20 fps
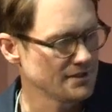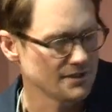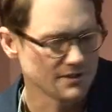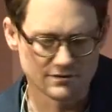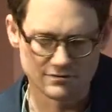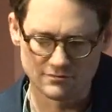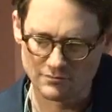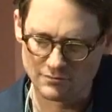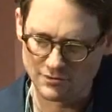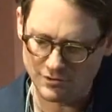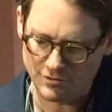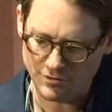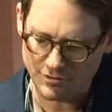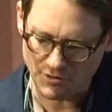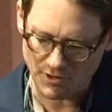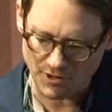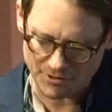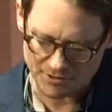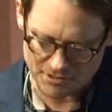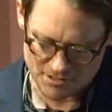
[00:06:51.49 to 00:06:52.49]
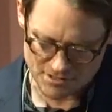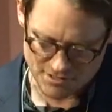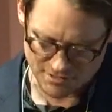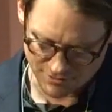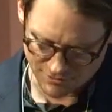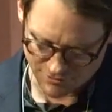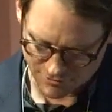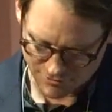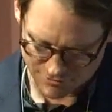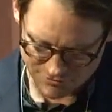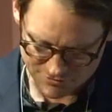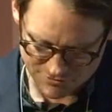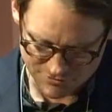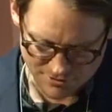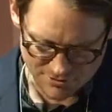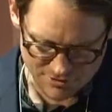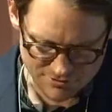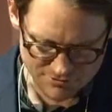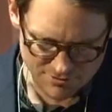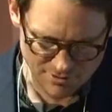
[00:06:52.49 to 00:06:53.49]
And the thought is, and there are
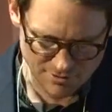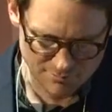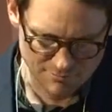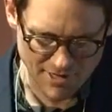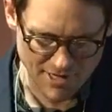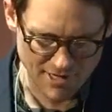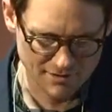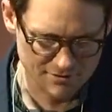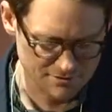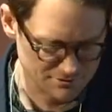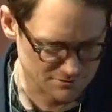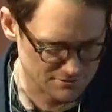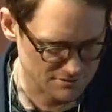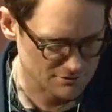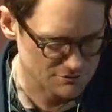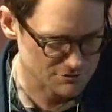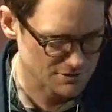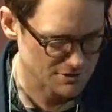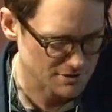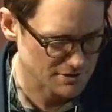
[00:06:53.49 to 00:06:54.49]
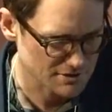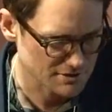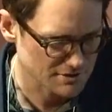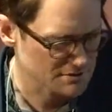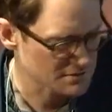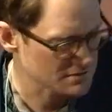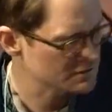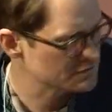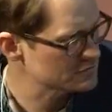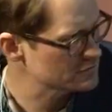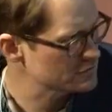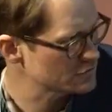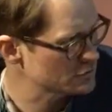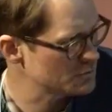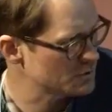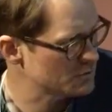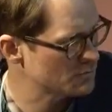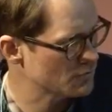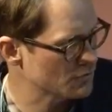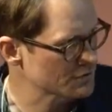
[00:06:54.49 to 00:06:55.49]
studies that back this, and I'll try to get into this a little
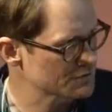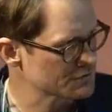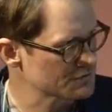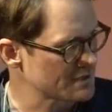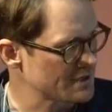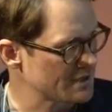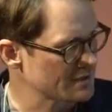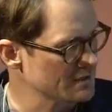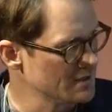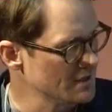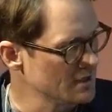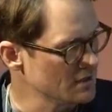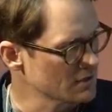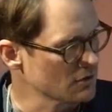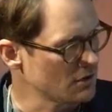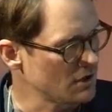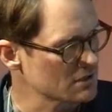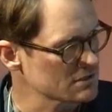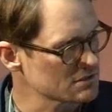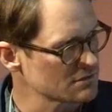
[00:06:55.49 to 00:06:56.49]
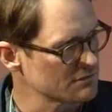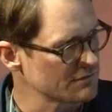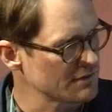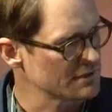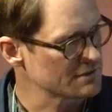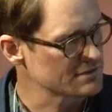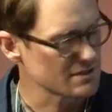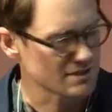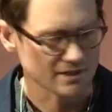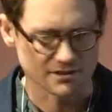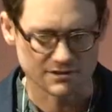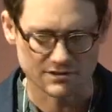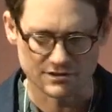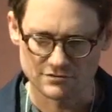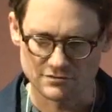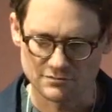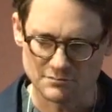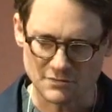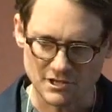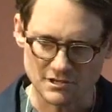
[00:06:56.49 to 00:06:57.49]
bit more, is that loss of
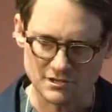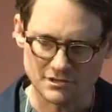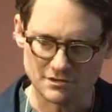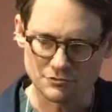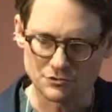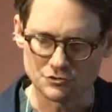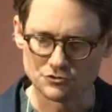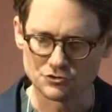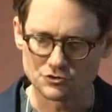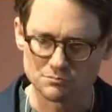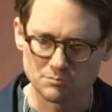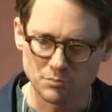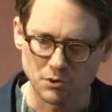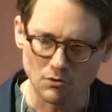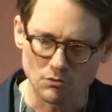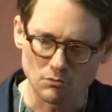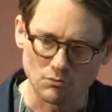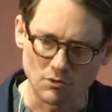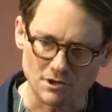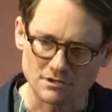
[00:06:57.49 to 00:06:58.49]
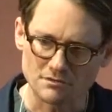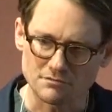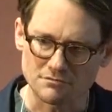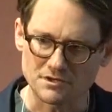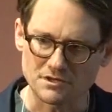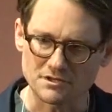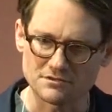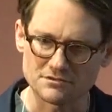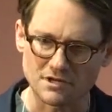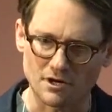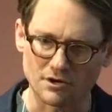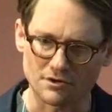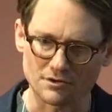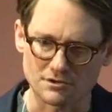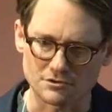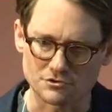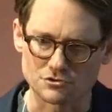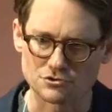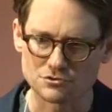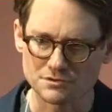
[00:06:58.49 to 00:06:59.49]
antagonism, meaning if you just pull one of these out
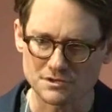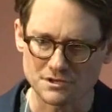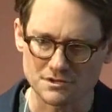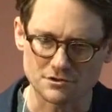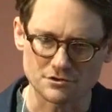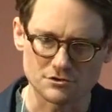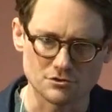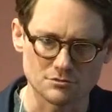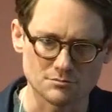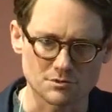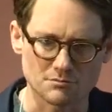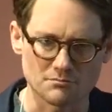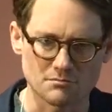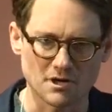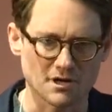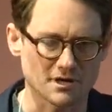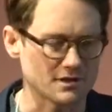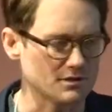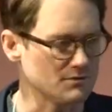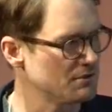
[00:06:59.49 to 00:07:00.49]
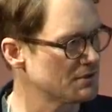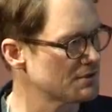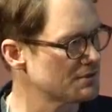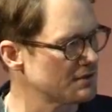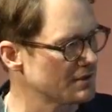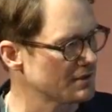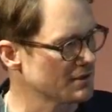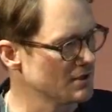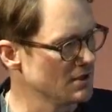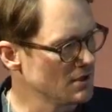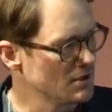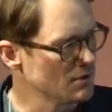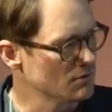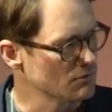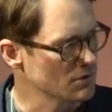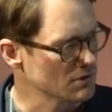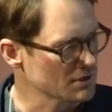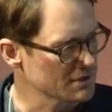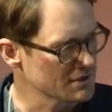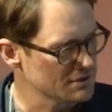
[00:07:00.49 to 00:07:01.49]
and treat the human body with it,
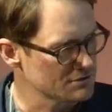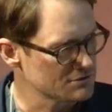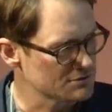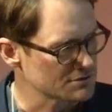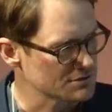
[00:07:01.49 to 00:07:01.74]
will lead